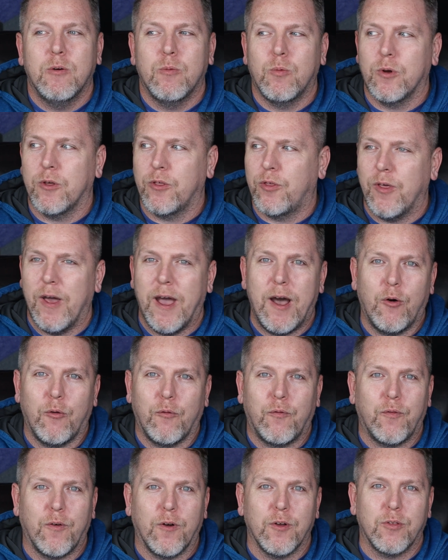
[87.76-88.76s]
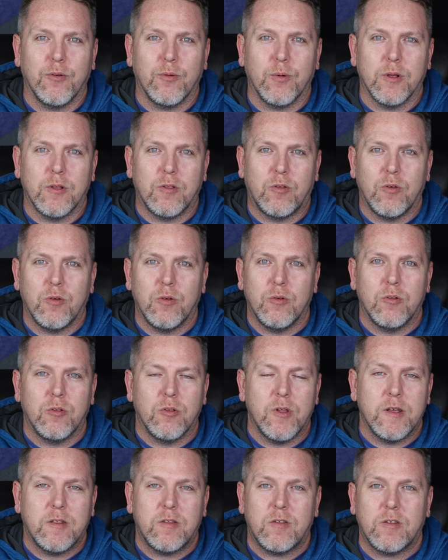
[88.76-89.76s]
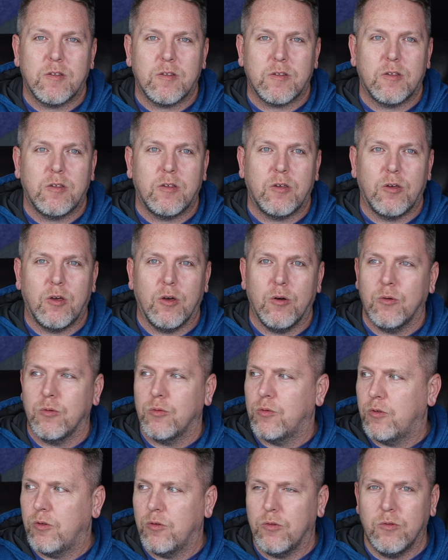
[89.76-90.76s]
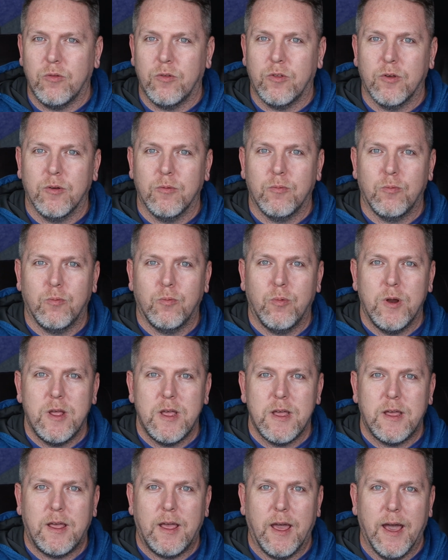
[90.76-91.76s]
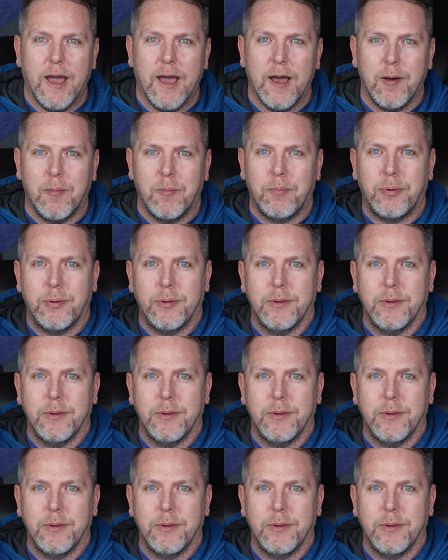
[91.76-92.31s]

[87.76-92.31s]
without further ado, let's go to the recap.